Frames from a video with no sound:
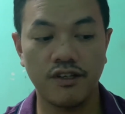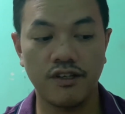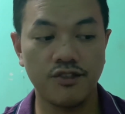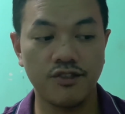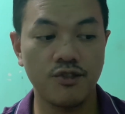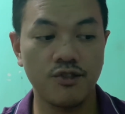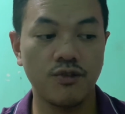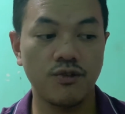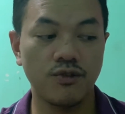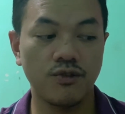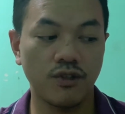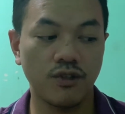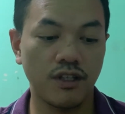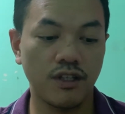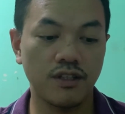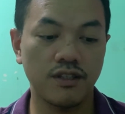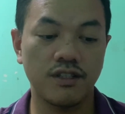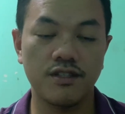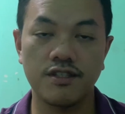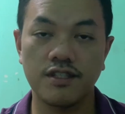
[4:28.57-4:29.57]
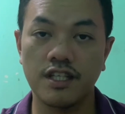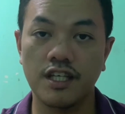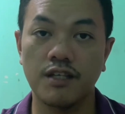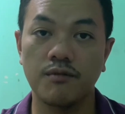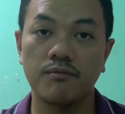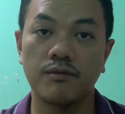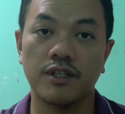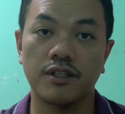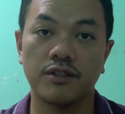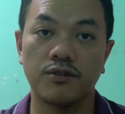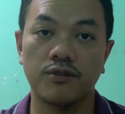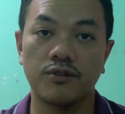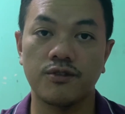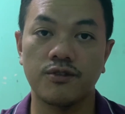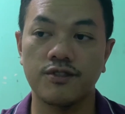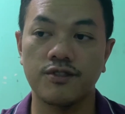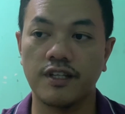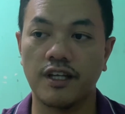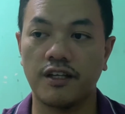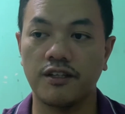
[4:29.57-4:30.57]
actually not the same like your
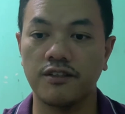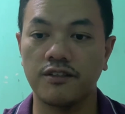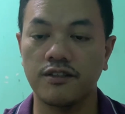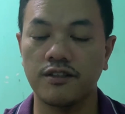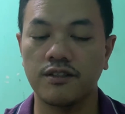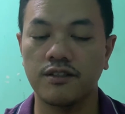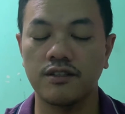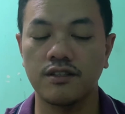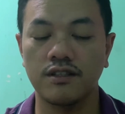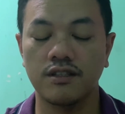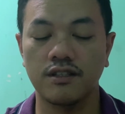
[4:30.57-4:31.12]
standard